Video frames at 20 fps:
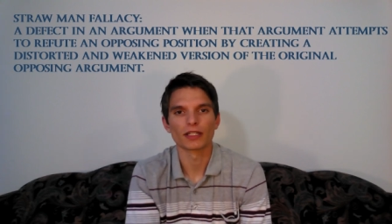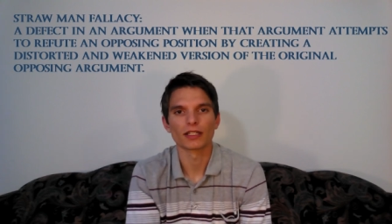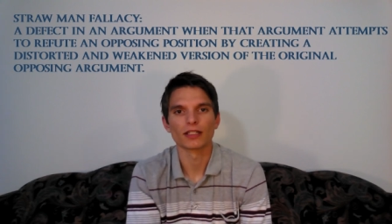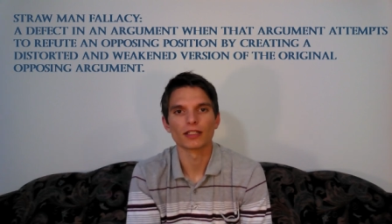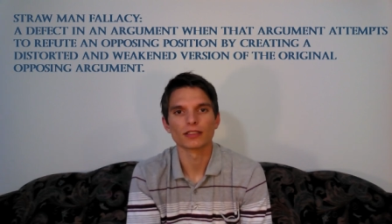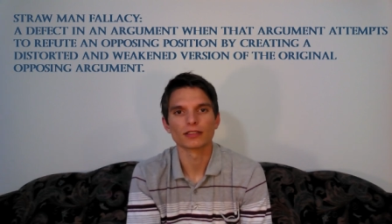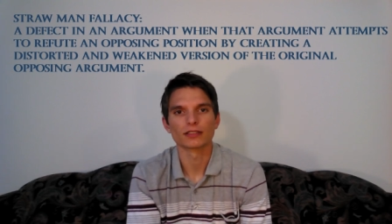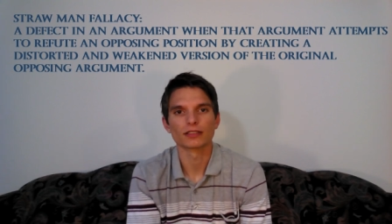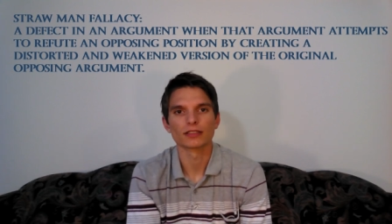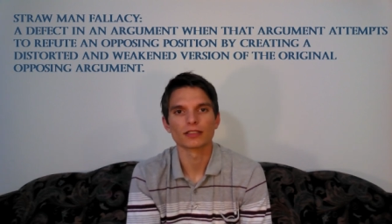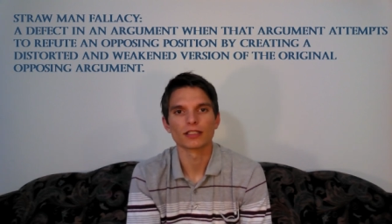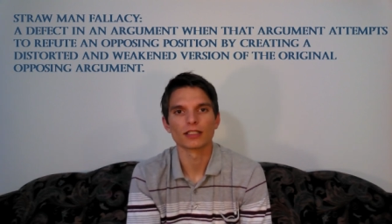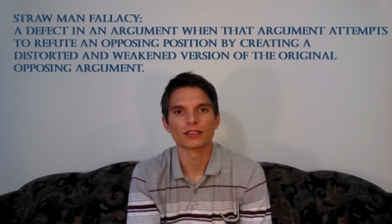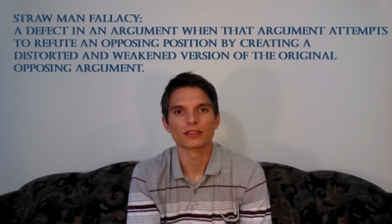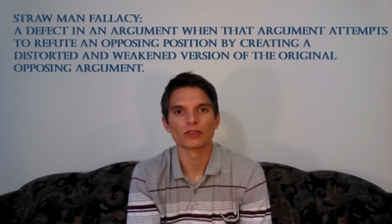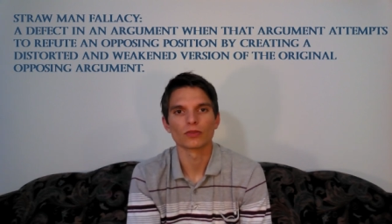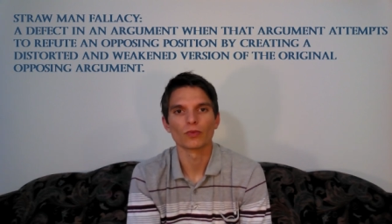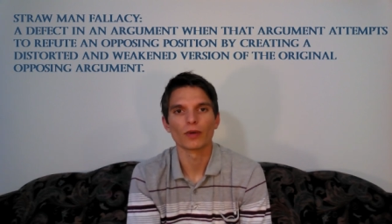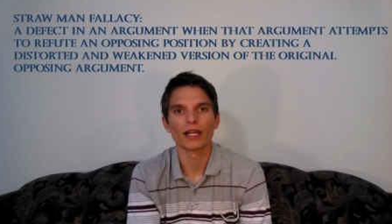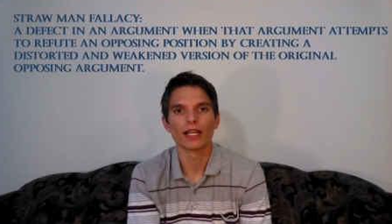It's it's a
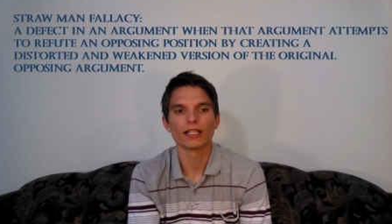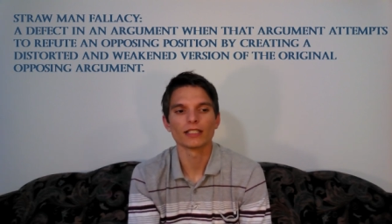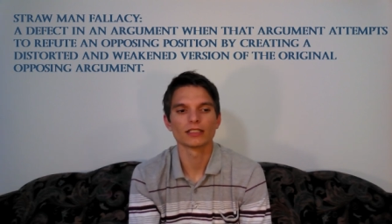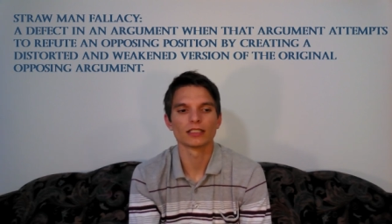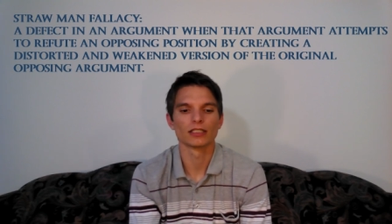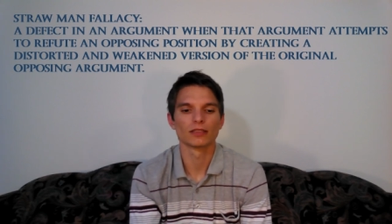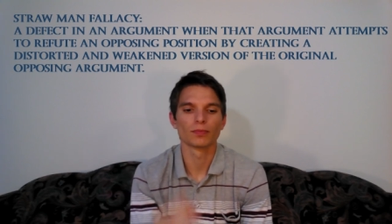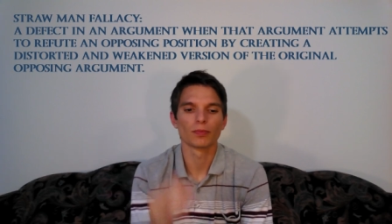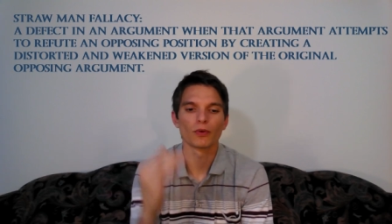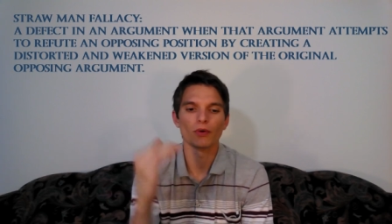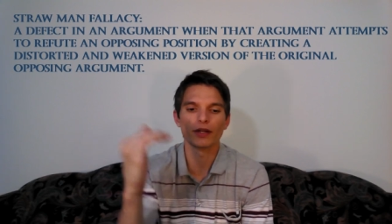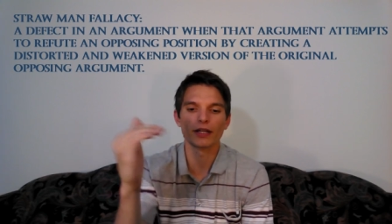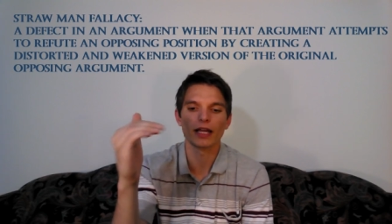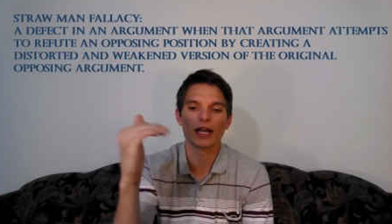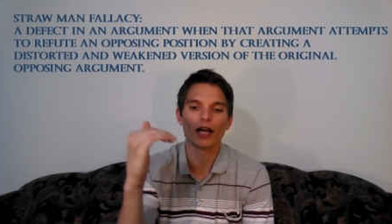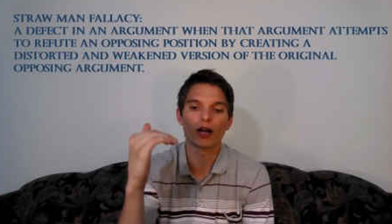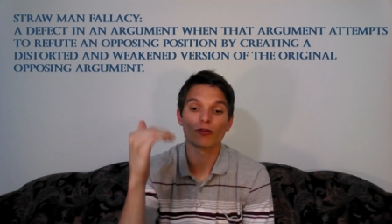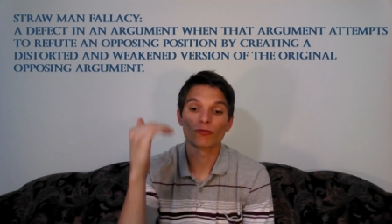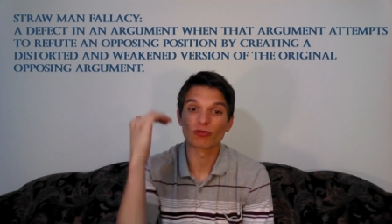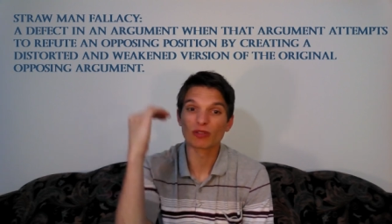way to point
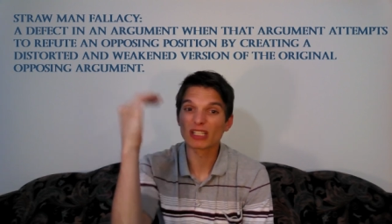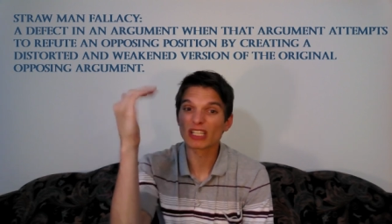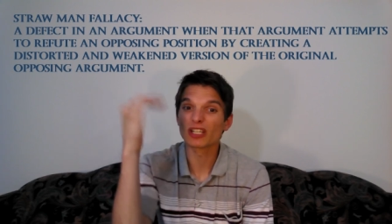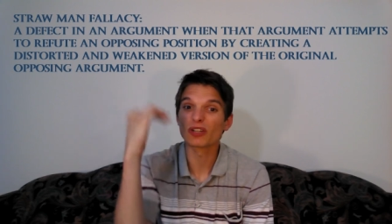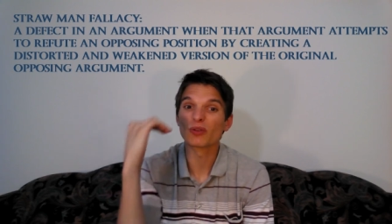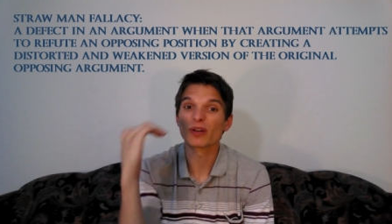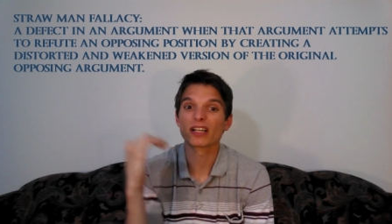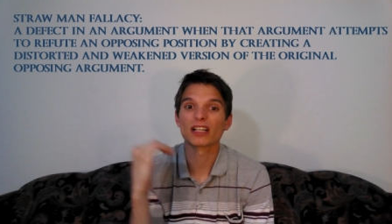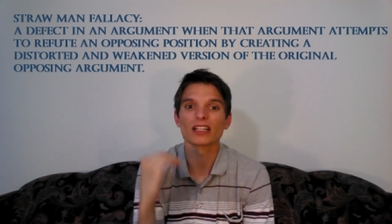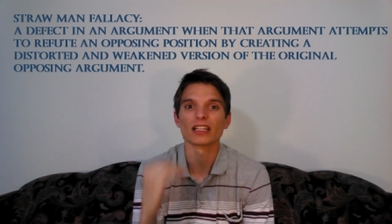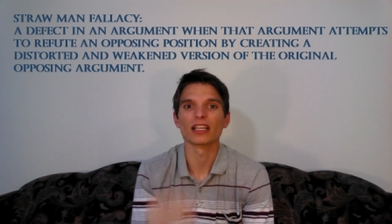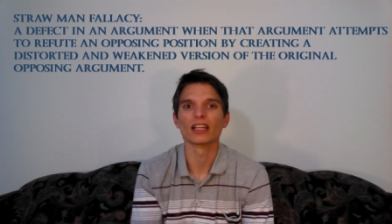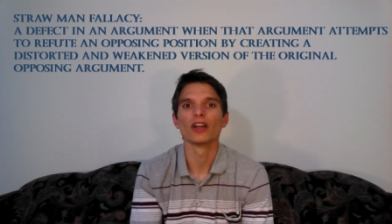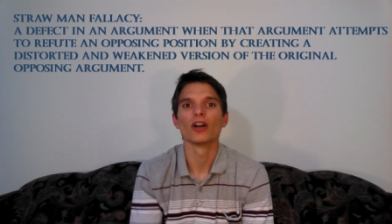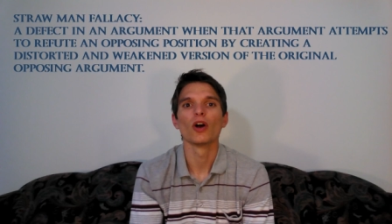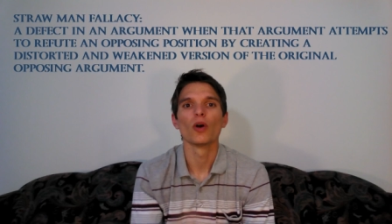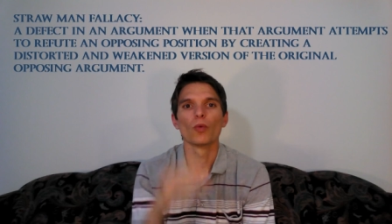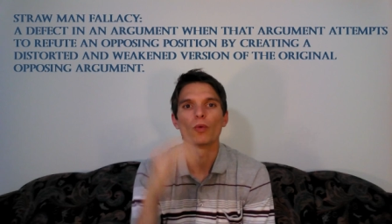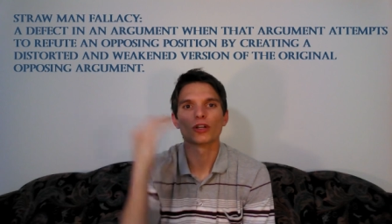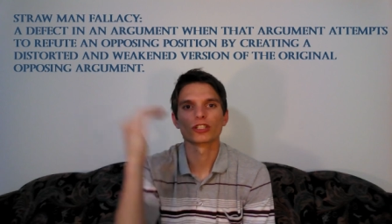out really quickly
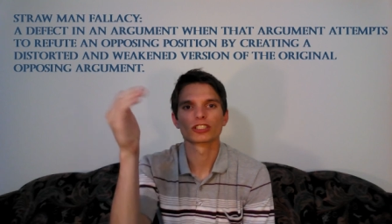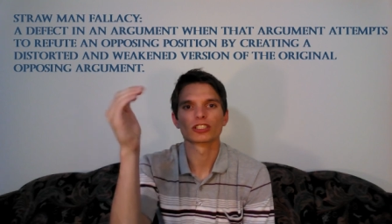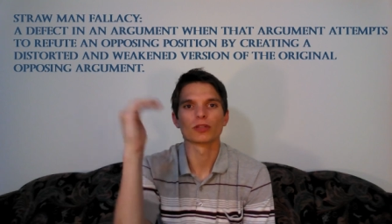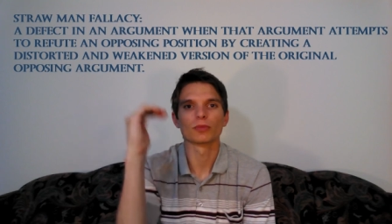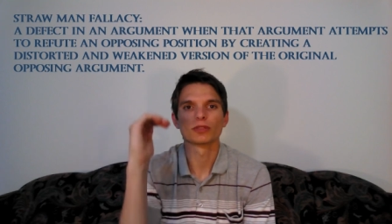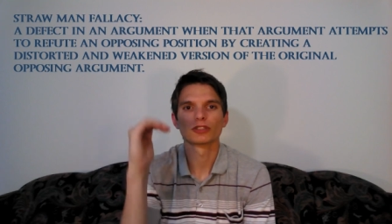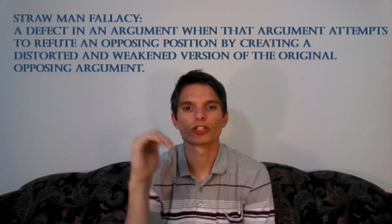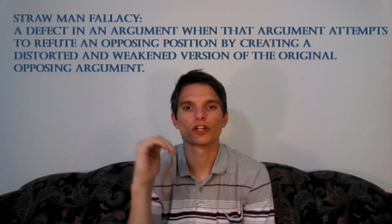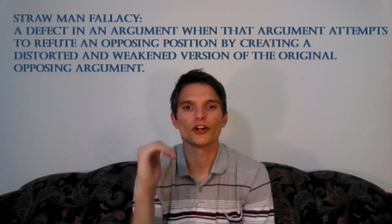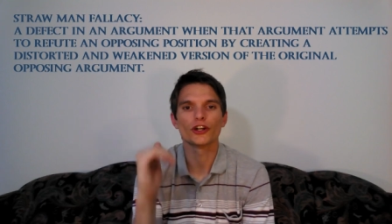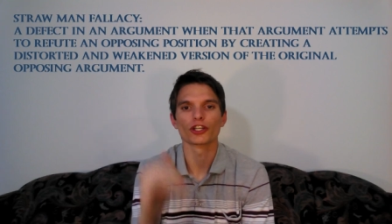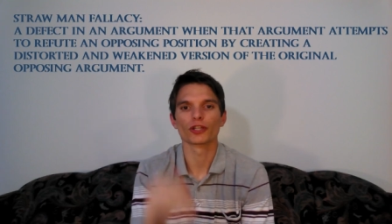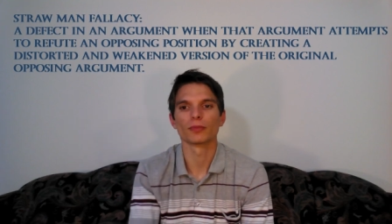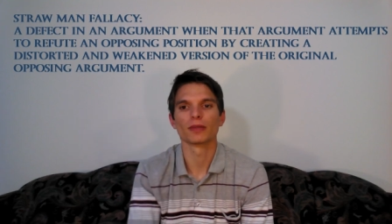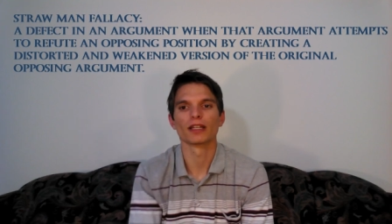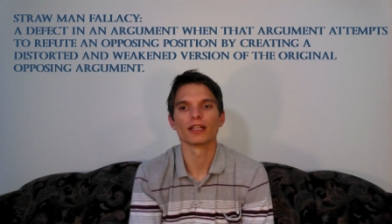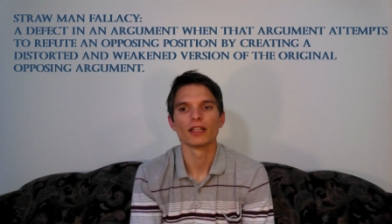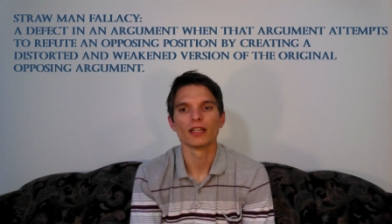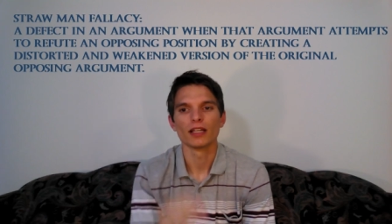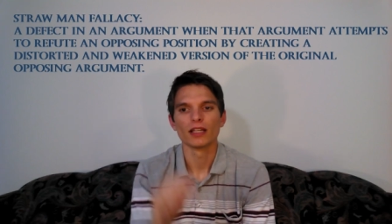where someone's
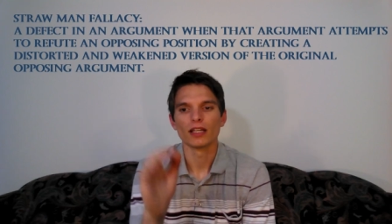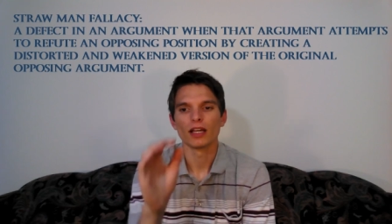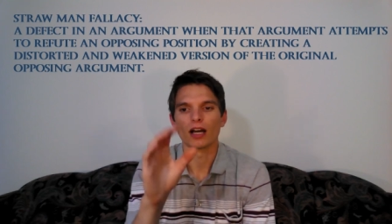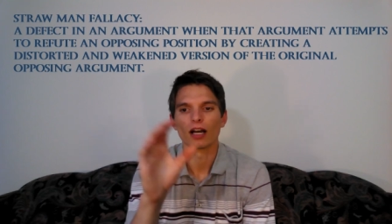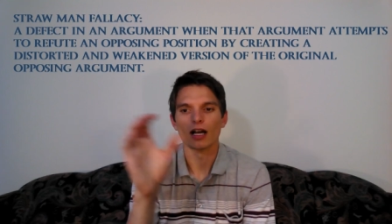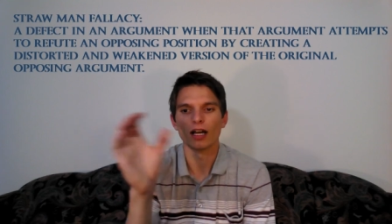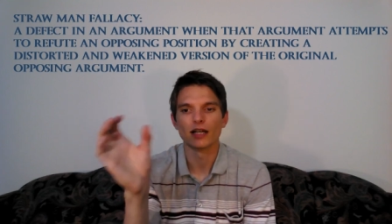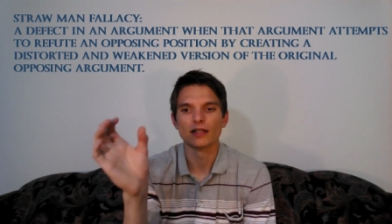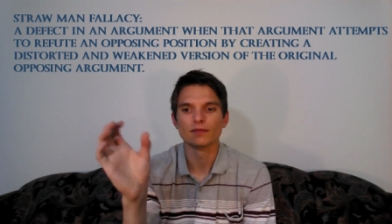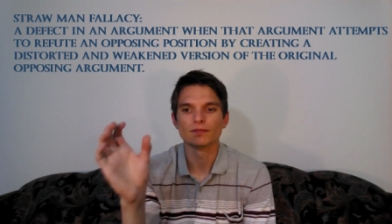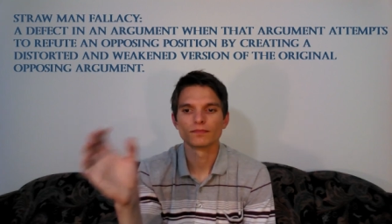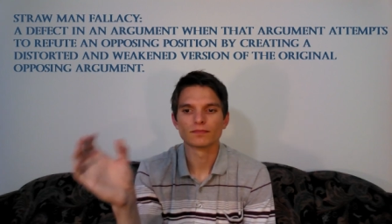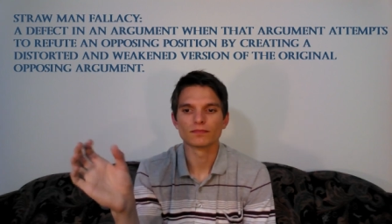argument uh,